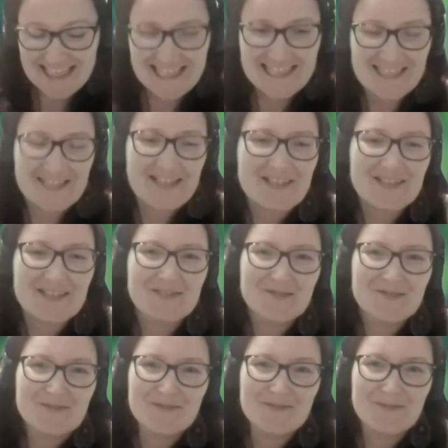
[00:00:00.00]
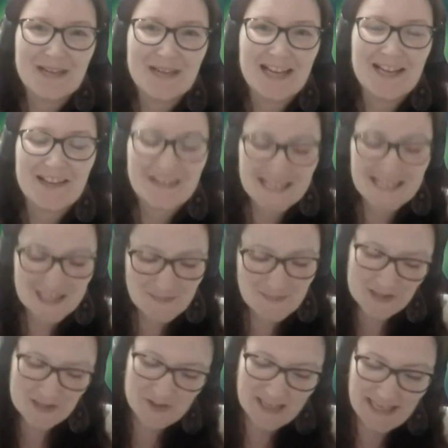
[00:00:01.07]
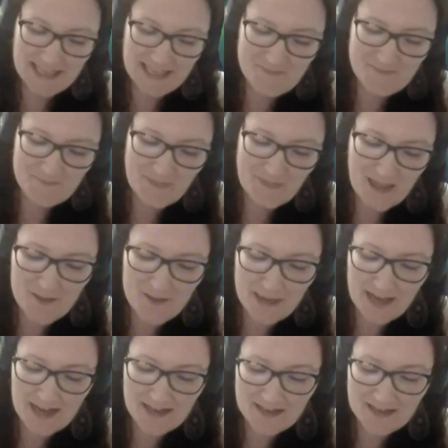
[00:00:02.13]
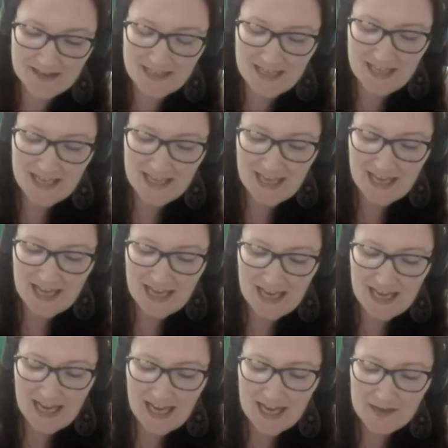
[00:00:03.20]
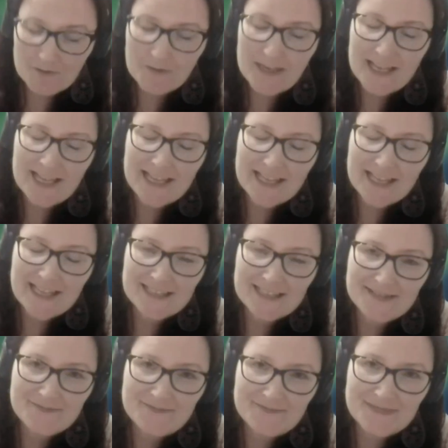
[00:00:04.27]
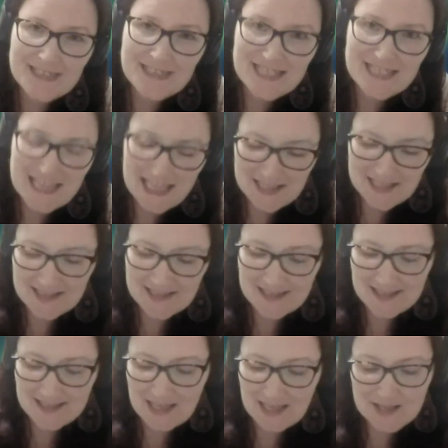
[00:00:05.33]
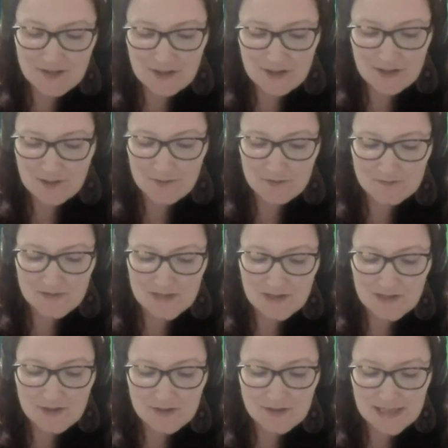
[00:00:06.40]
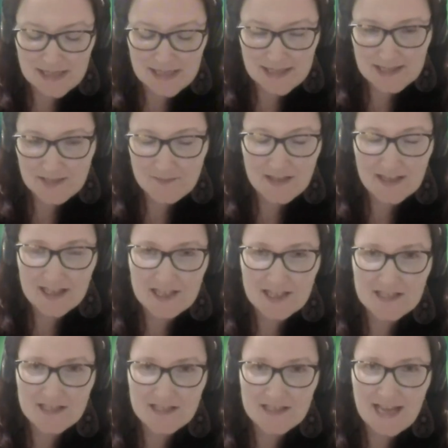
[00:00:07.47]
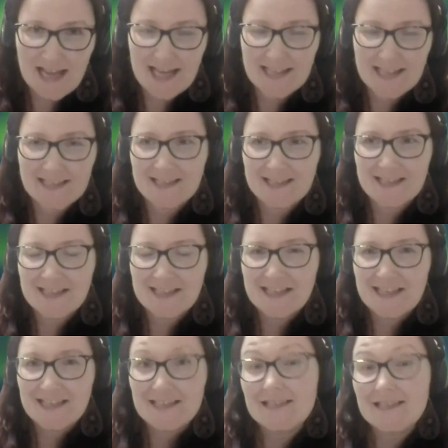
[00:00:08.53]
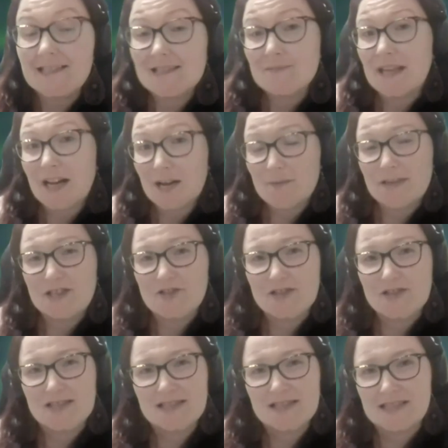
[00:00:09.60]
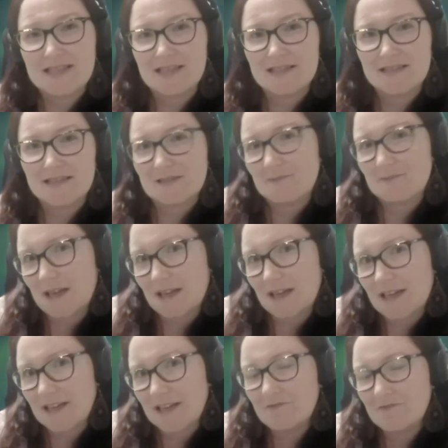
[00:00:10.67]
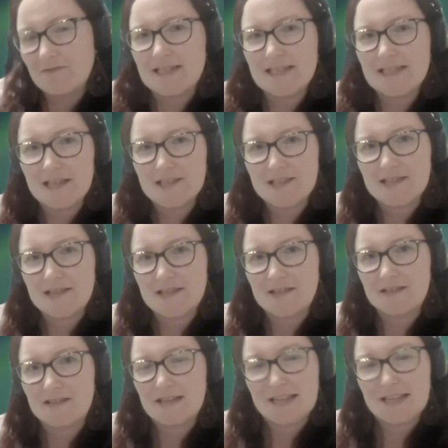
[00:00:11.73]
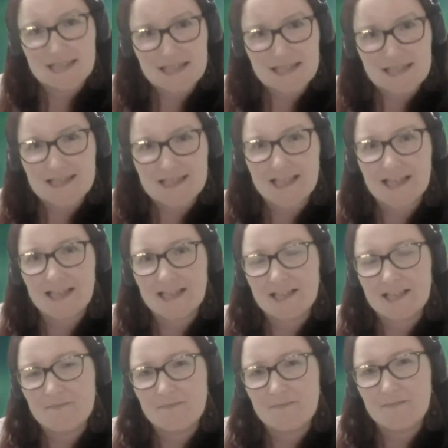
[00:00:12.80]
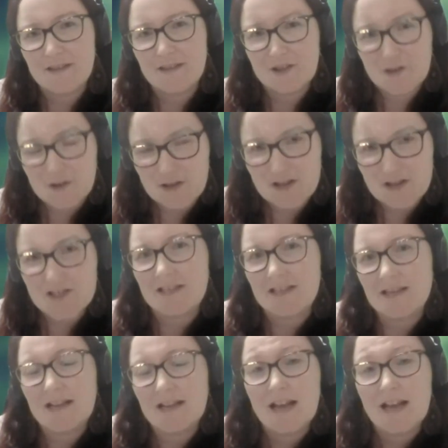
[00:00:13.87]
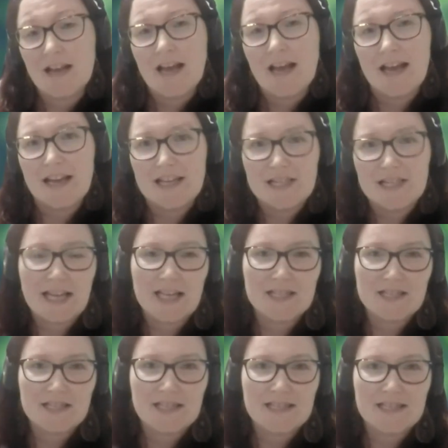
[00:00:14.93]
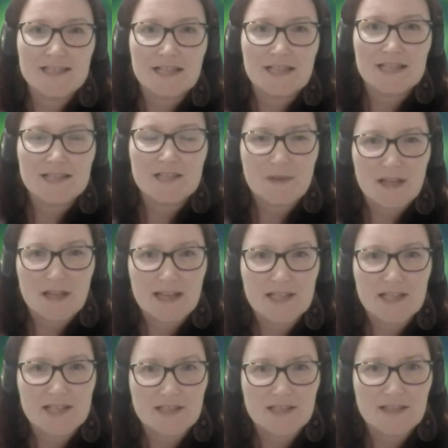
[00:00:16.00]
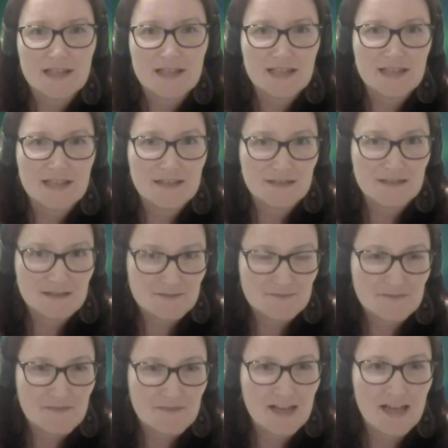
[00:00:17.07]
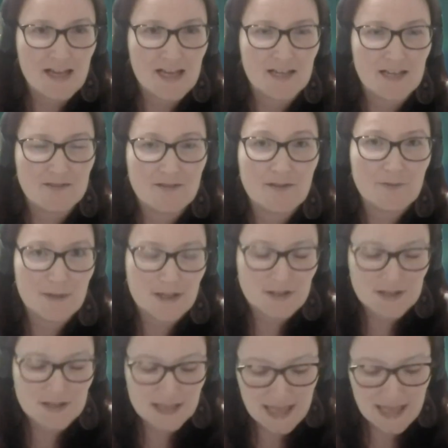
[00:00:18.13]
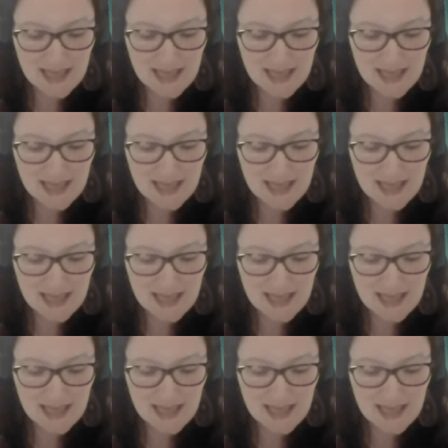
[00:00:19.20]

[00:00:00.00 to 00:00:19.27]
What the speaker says: So we are going to be talking about how we as teachers are doing global to local science communication, and this is something I'm interested in. My research is on identity, inclusion and education in science communication in around the world.